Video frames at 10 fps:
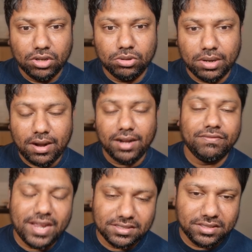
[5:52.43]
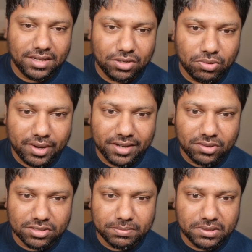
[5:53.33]
who are unvaccinated who are in
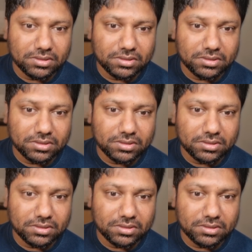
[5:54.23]
hospital.